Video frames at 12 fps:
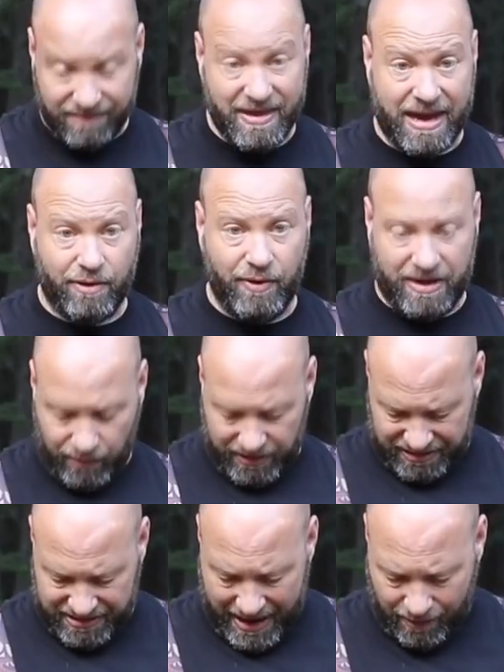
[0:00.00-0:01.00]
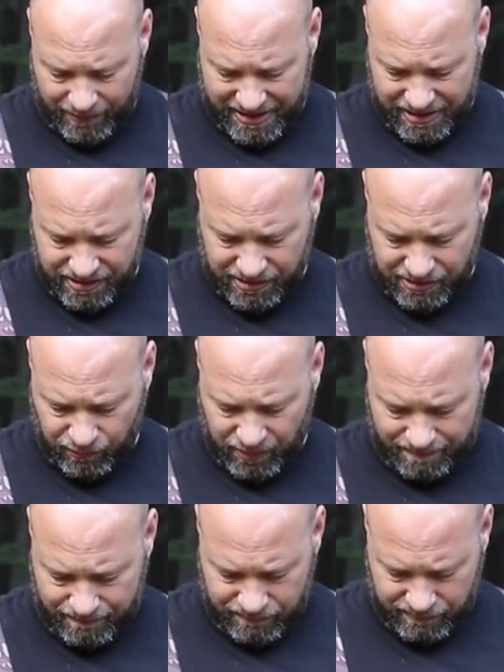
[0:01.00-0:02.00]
give that a quick twist. Now it is, whoop,